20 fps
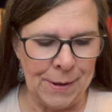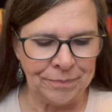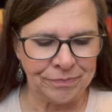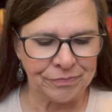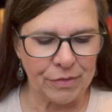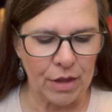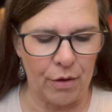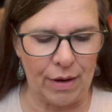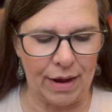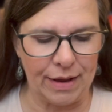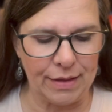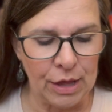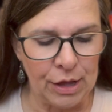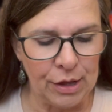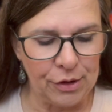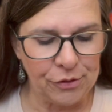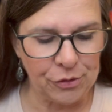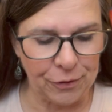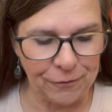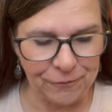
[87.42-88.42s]
All right,
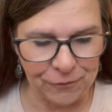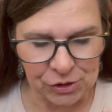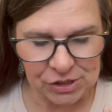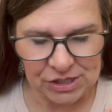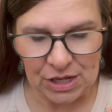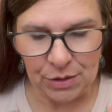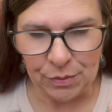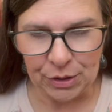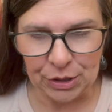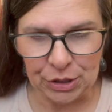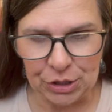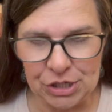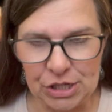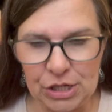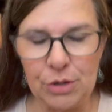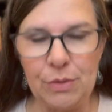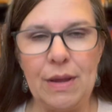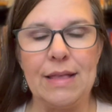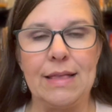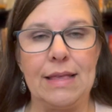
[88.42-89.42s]
so the first thing we're going to
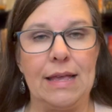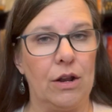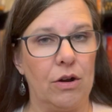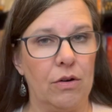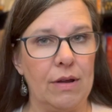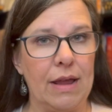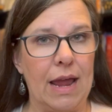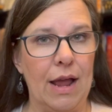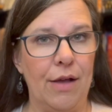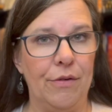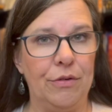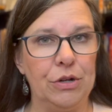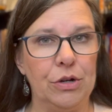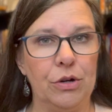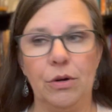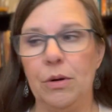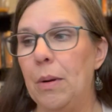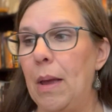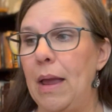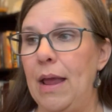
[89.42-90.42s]
do is get our
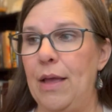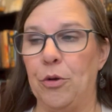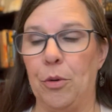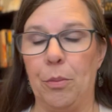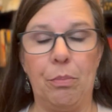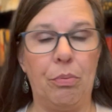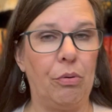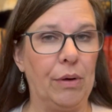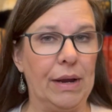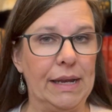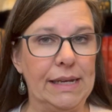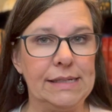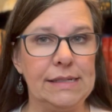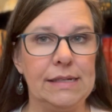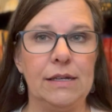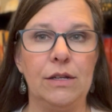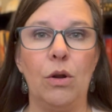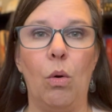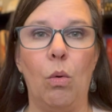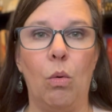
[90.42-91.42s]
calendar, either print
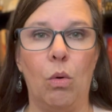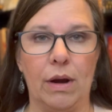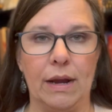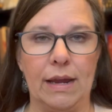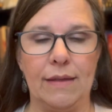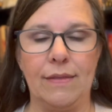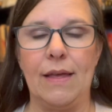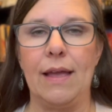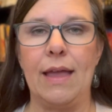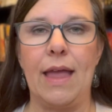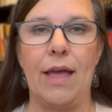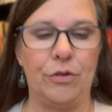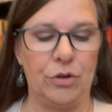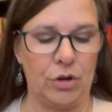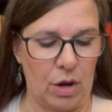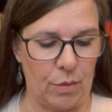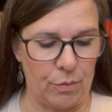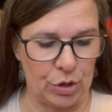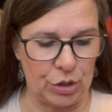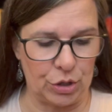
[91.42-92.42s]
it or get that
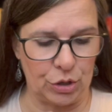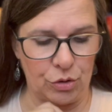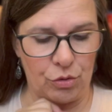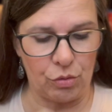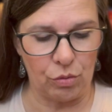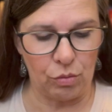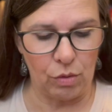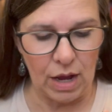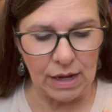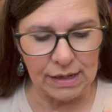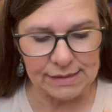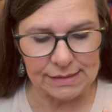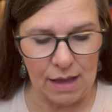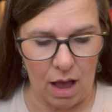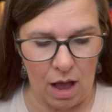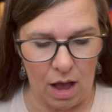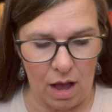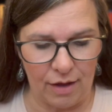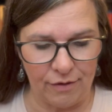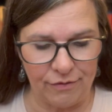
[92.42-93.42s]
calendar, and we're going to cross
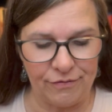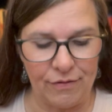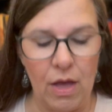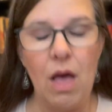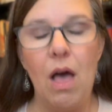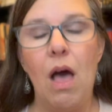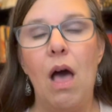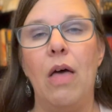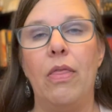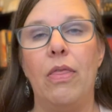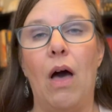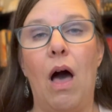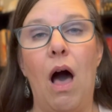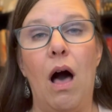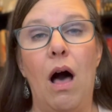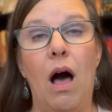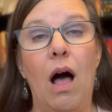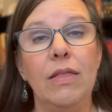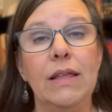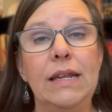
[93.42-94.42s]
off the
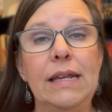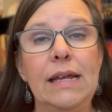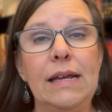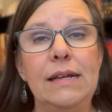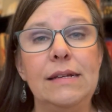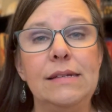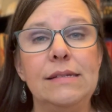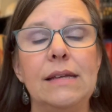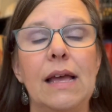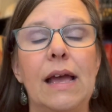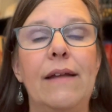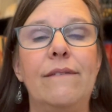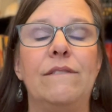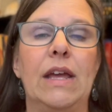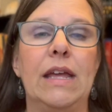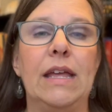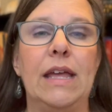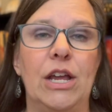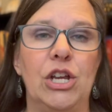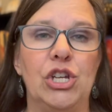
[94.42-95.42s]
holidays and
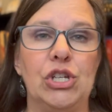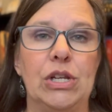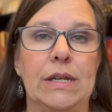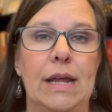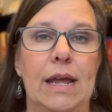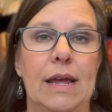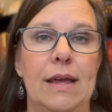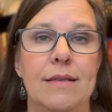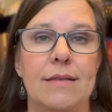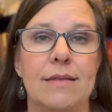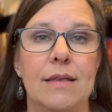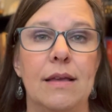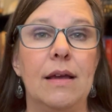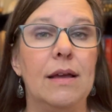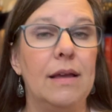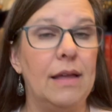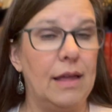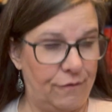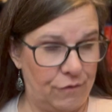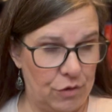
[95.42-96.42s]
vacation days.
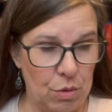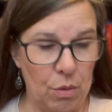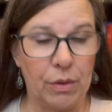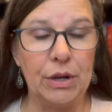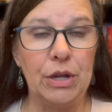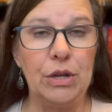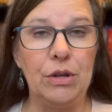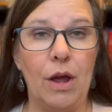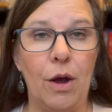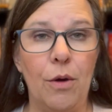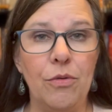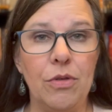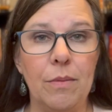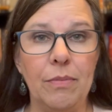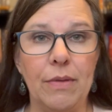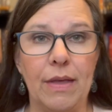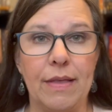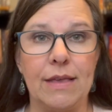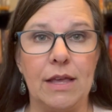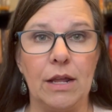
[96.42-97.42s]
If you already know
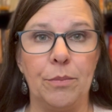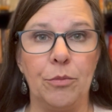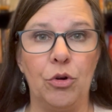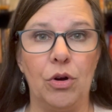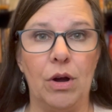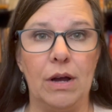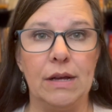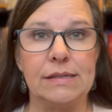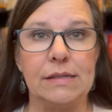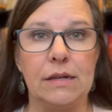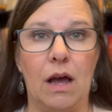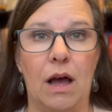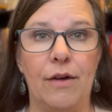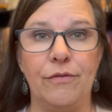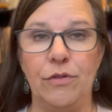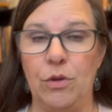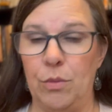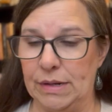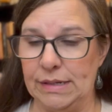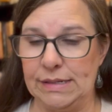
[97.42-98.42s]
them, let's get them crossed
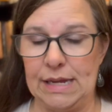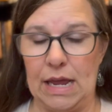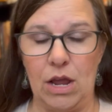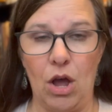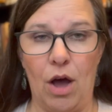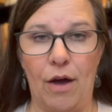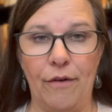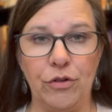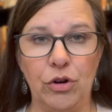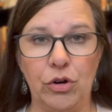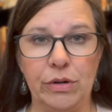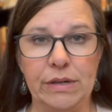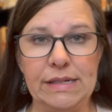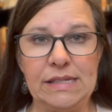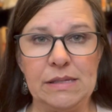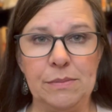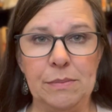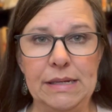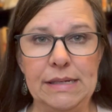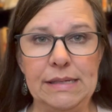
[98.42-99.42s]
off. You want to take off
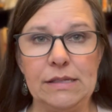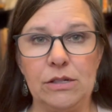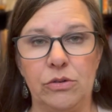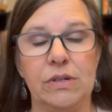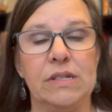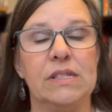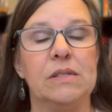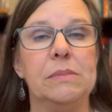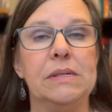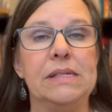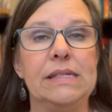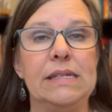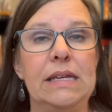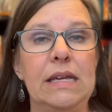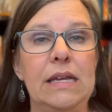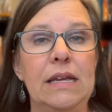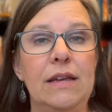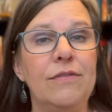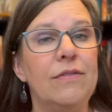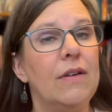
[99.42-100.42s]
Christmas, Christmas
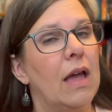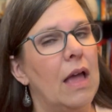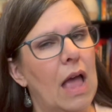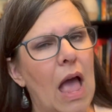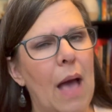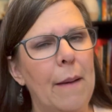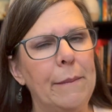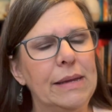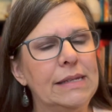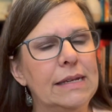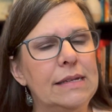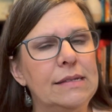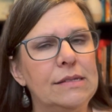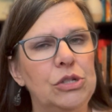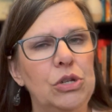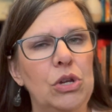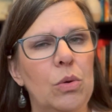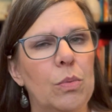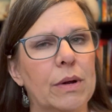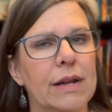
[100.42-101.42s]
Eve. How many days
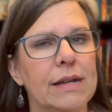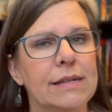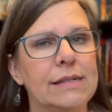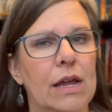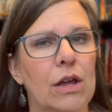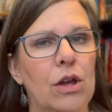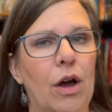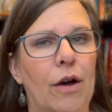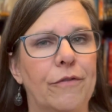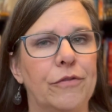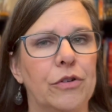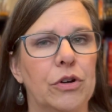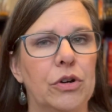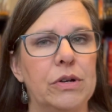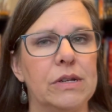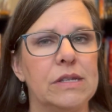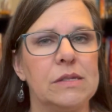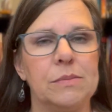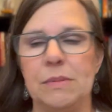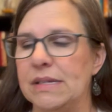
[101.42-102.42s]
do you want to take off for
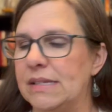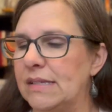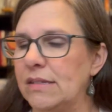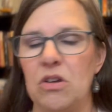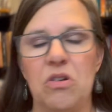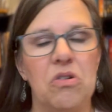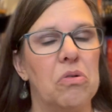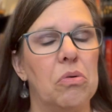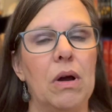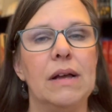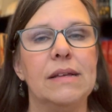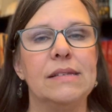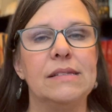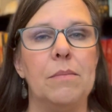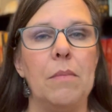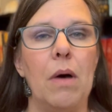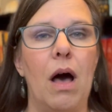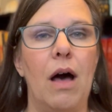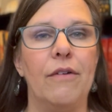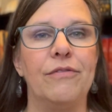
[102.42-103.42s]
Christmas? Cross
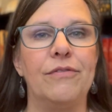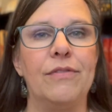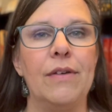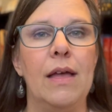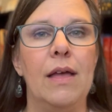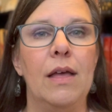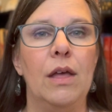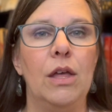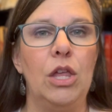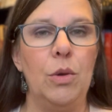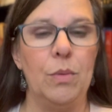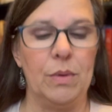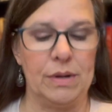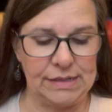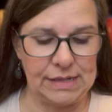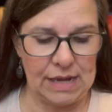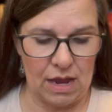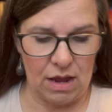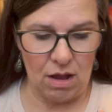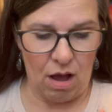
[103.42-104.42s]
them off. You want
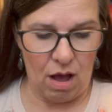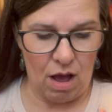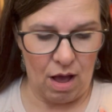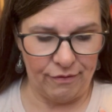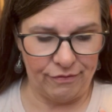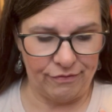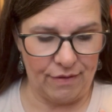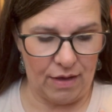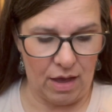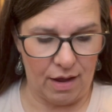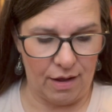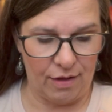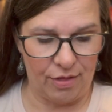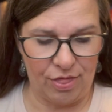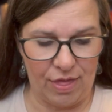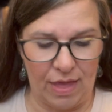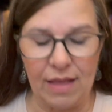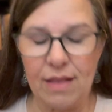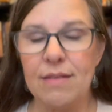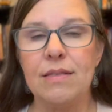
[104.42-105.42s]
to take off
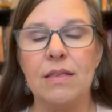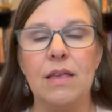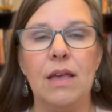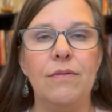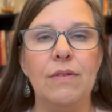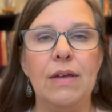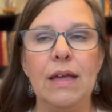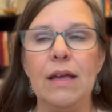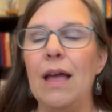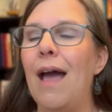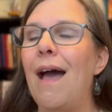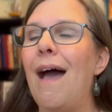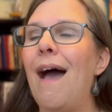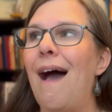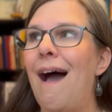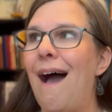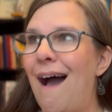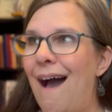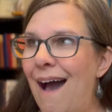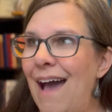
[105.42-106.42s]
Thanksgiving.
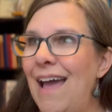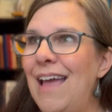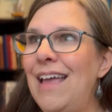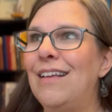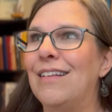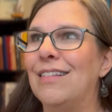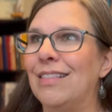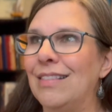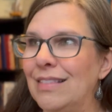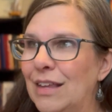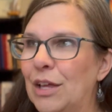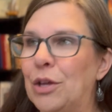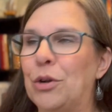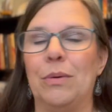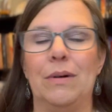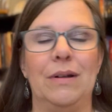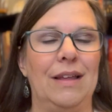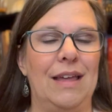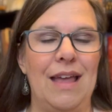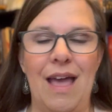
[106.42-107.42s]
I
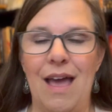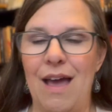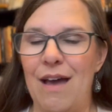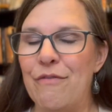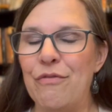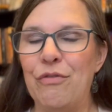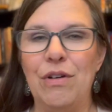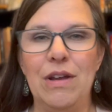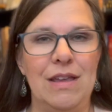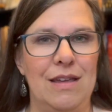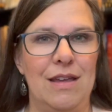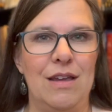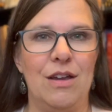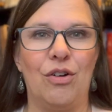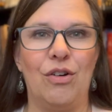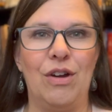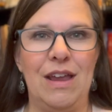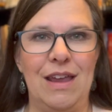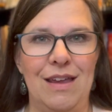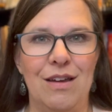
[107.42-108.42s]
literally every
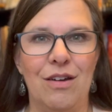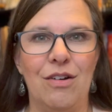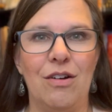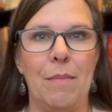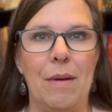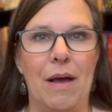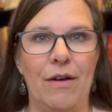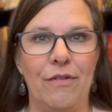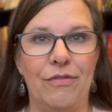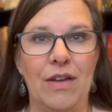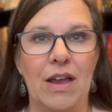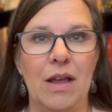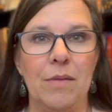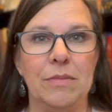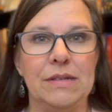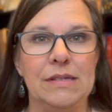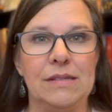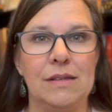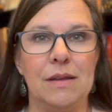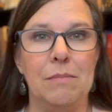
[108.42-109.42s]
year hear about
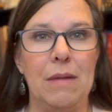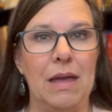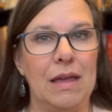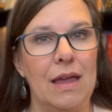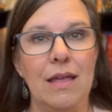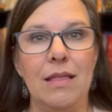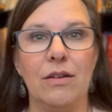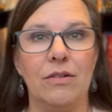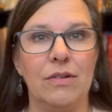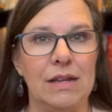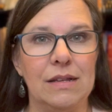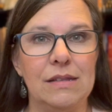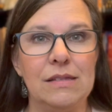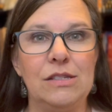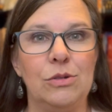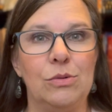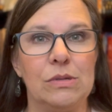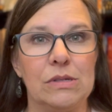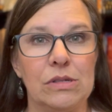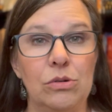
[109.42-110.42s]
families making their kids
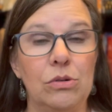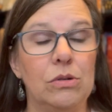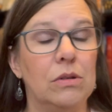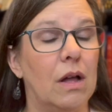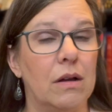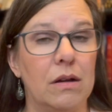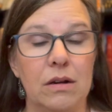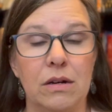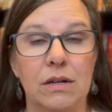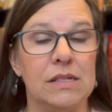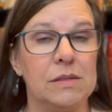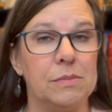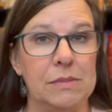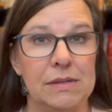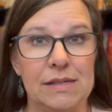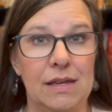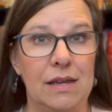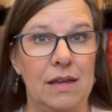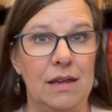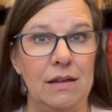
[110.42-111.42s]
do school on
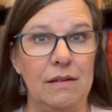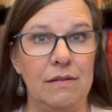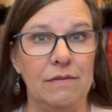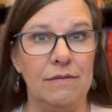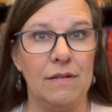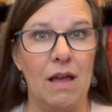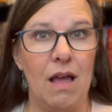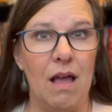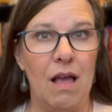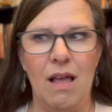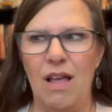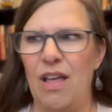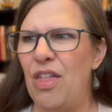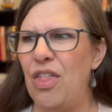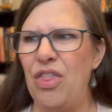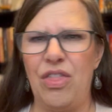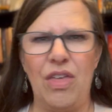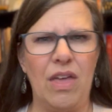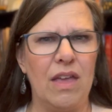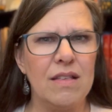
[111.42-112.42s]
Christmas Eve,
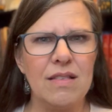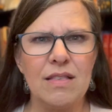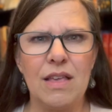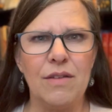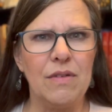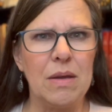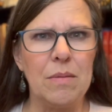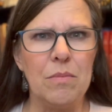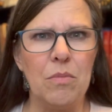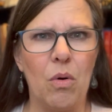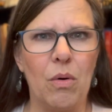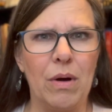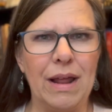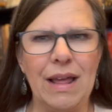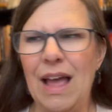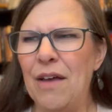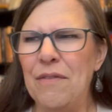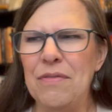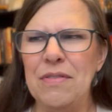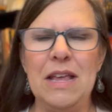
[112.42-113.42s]
Thanksgiving
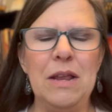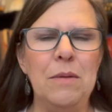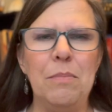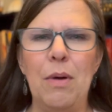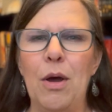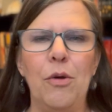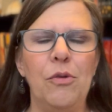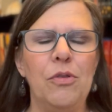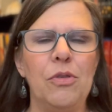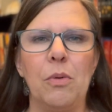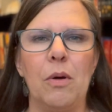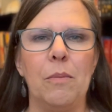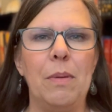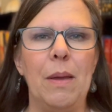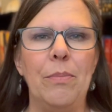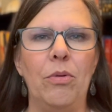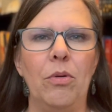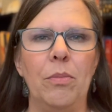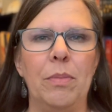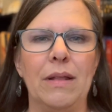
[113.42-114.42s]
morning. I've seen posts where
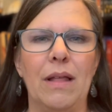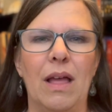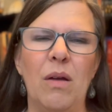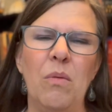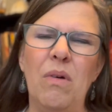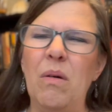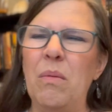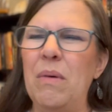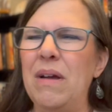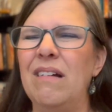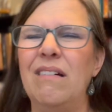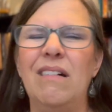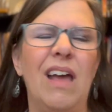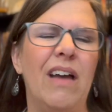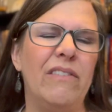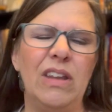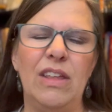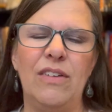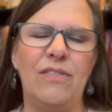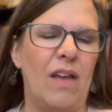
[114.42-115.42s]
people have been like, well, we don't
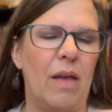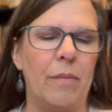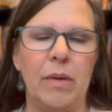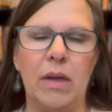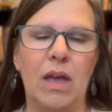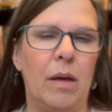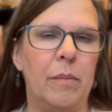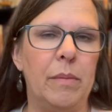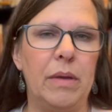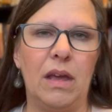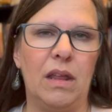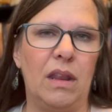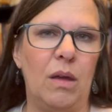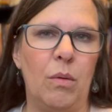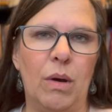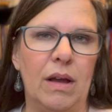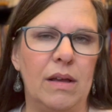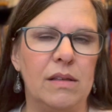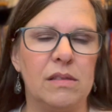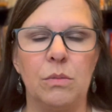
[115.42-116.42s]
have any family coming
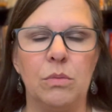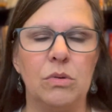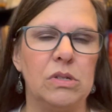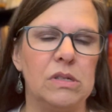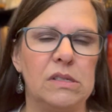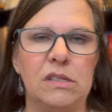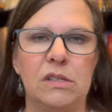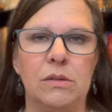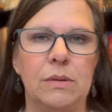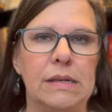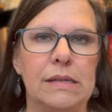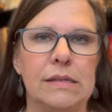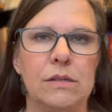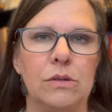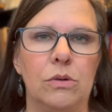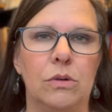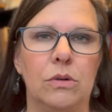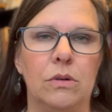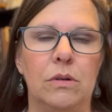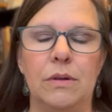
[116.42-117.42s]
anyway, so we're just doing
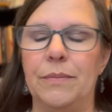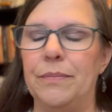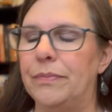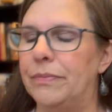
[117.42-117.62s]
school.